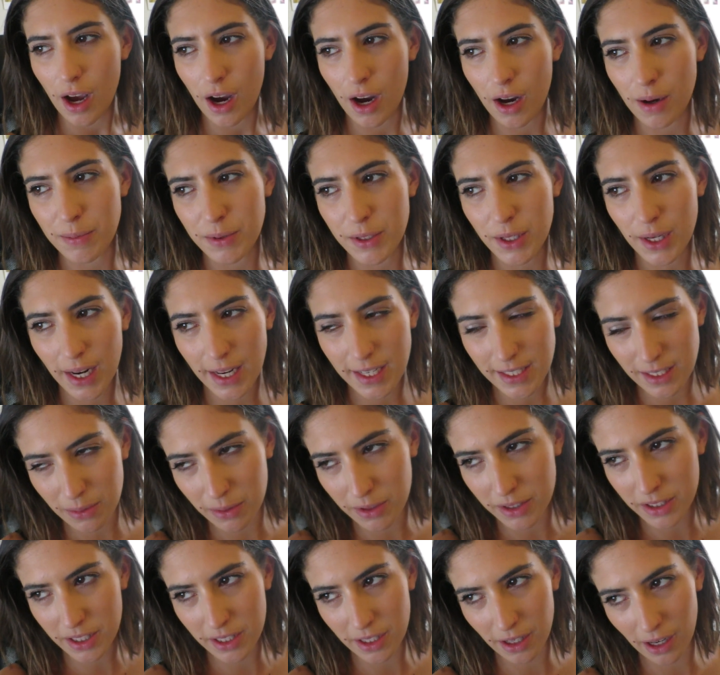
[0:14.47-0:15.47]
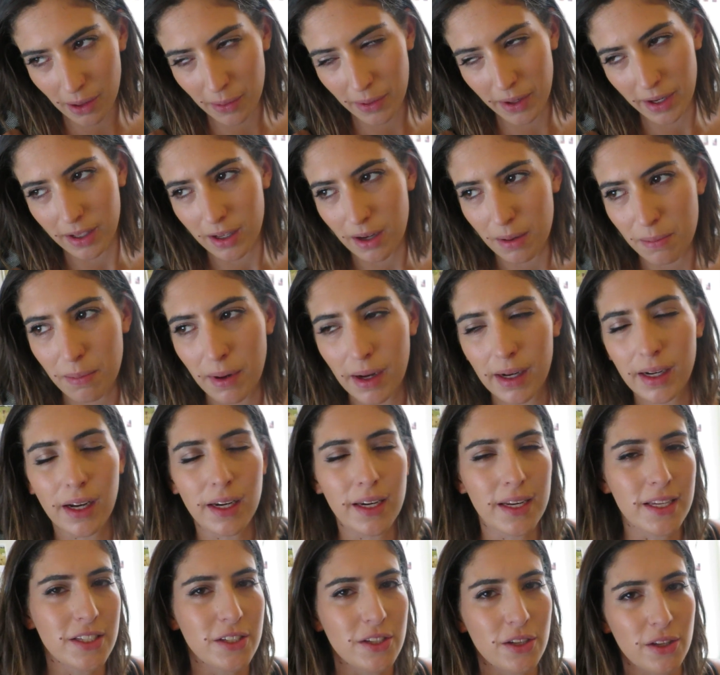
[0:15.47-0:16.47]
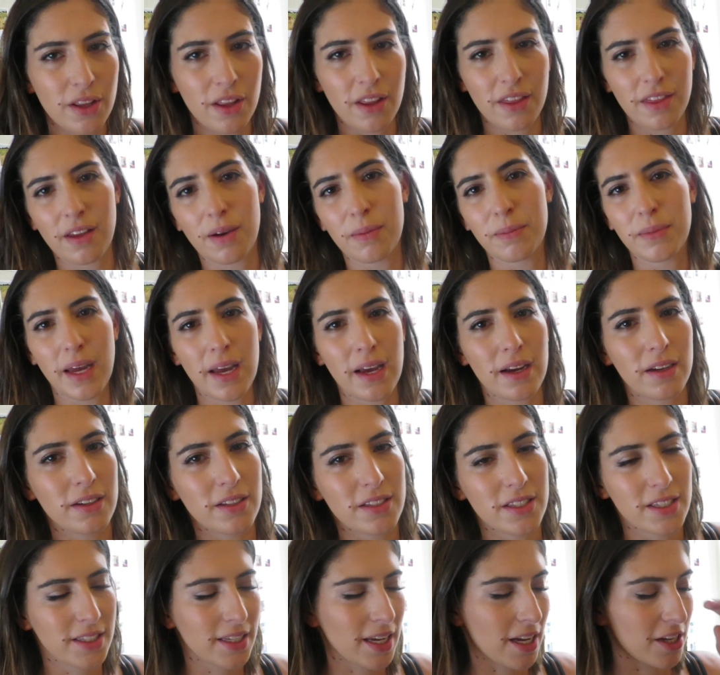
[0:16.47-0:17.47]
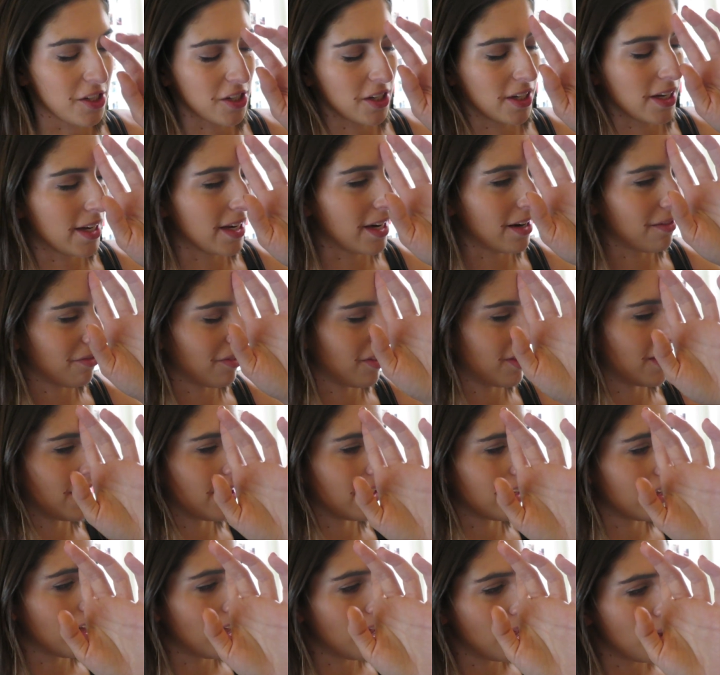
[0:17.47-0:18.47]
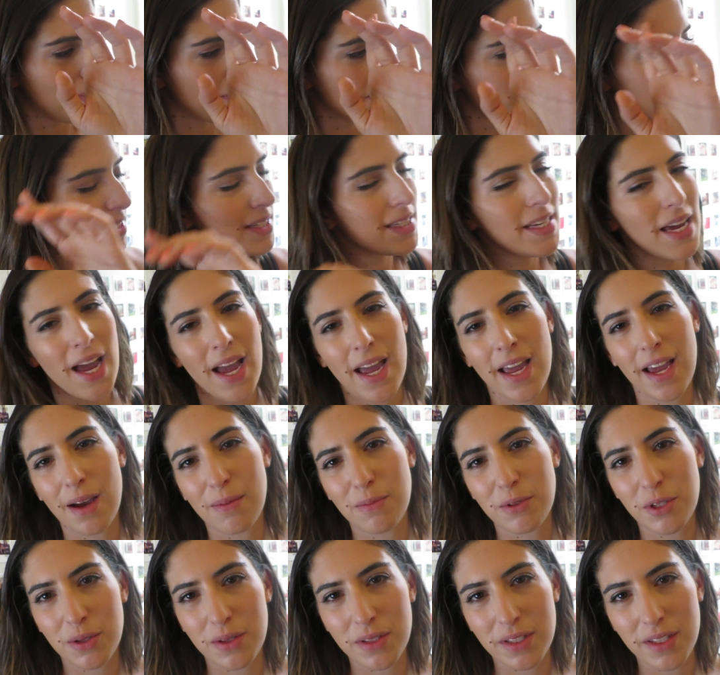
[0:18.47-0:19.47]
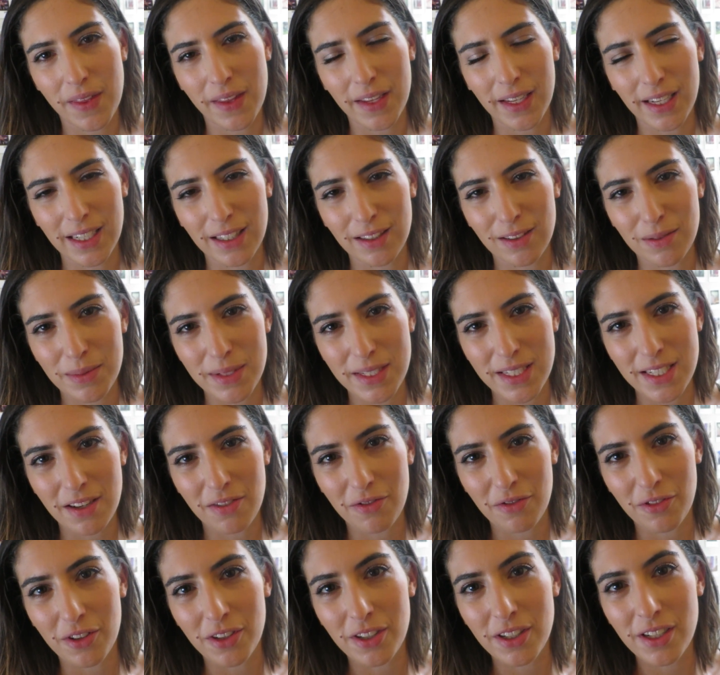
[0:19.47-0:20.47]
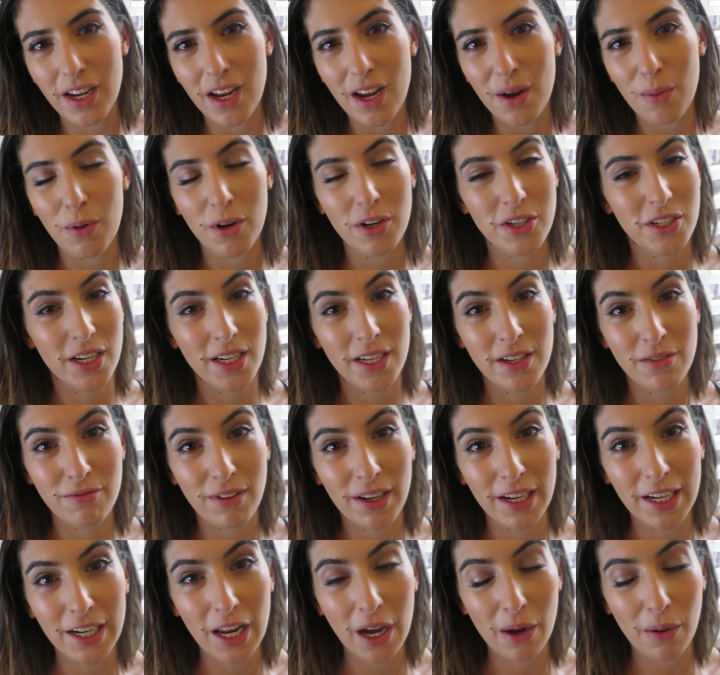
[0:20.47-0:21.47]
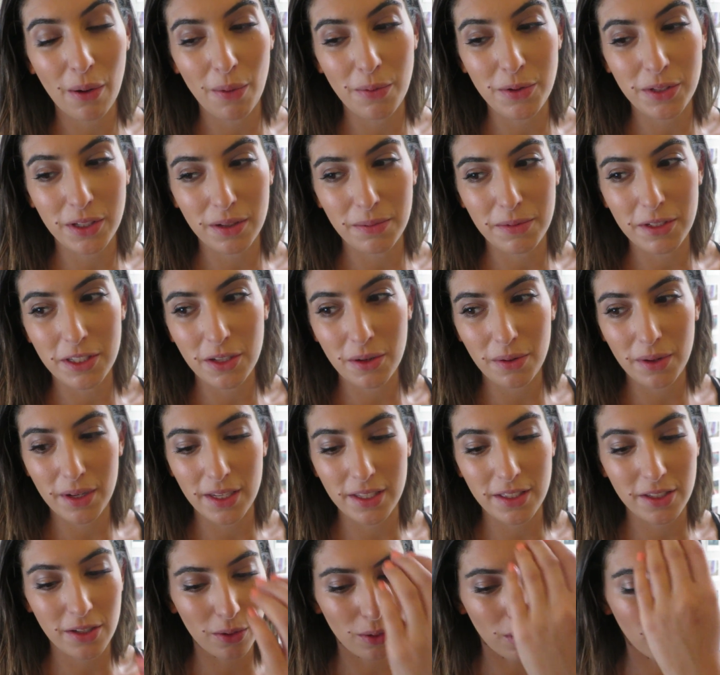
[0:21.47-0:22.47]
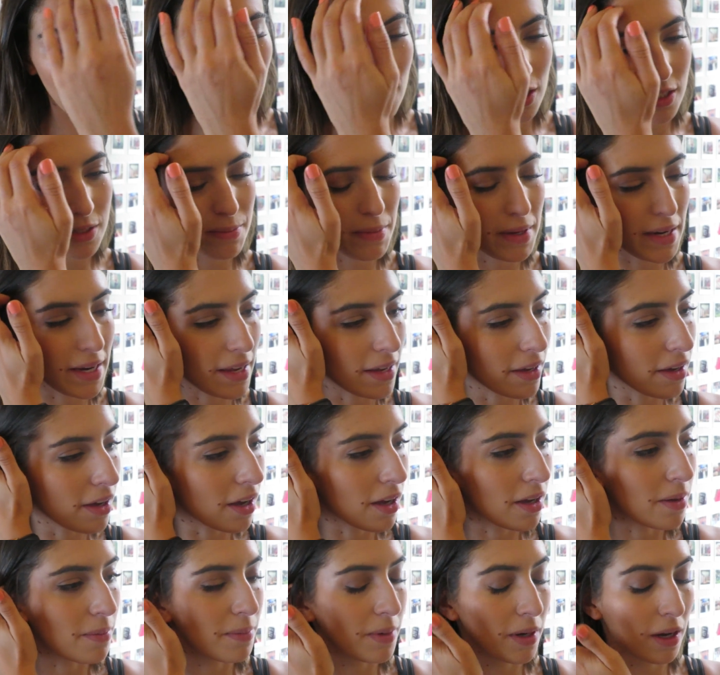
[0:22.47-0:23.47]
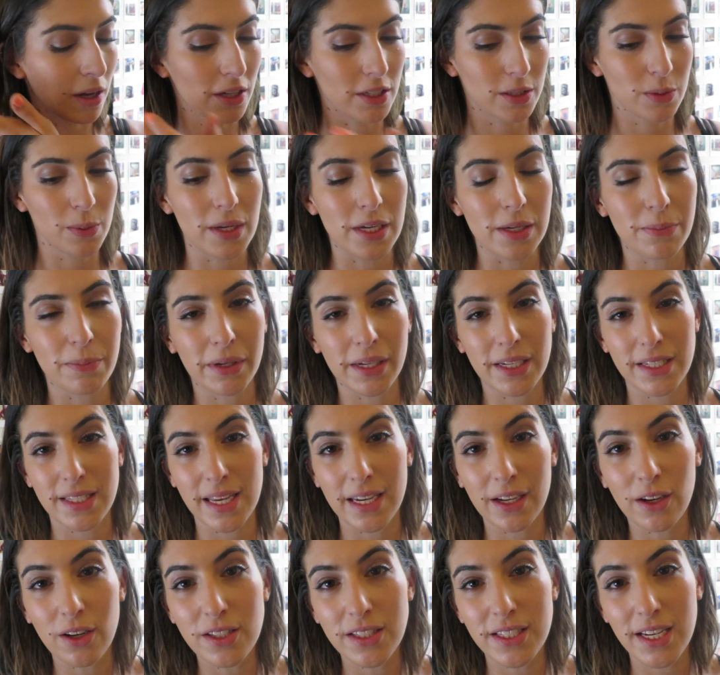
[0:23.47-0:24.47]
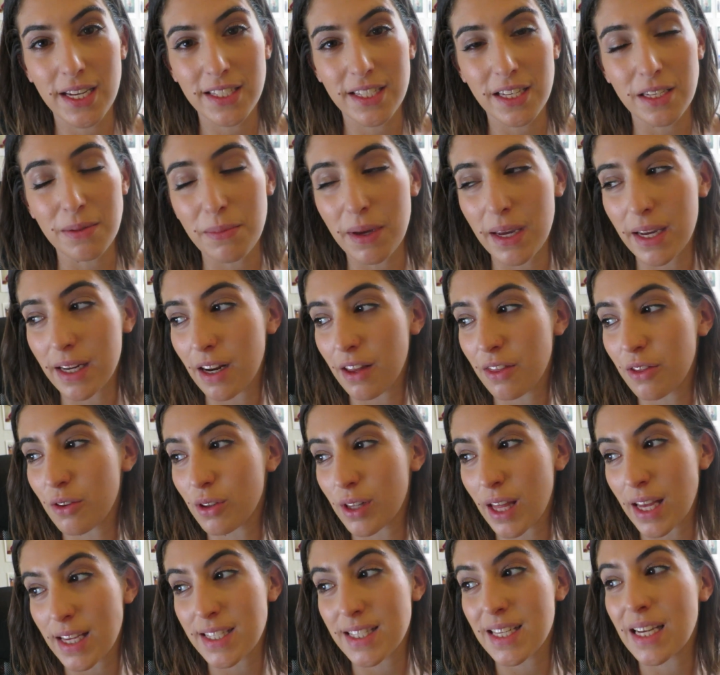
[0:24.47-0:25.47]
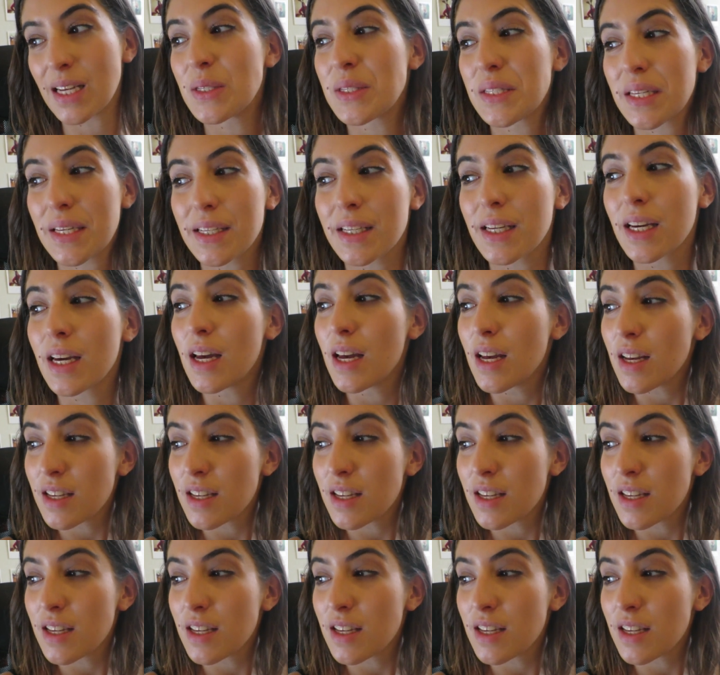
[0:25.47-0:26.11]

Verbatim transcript: Um, so later tonight when I come back I need to do the thumbnail and schedule it and everything. But today I'm doing something a little bit different, which I didn't really know I was going to be doing until last minute um, last week, because they contacted me and I thought that sounds like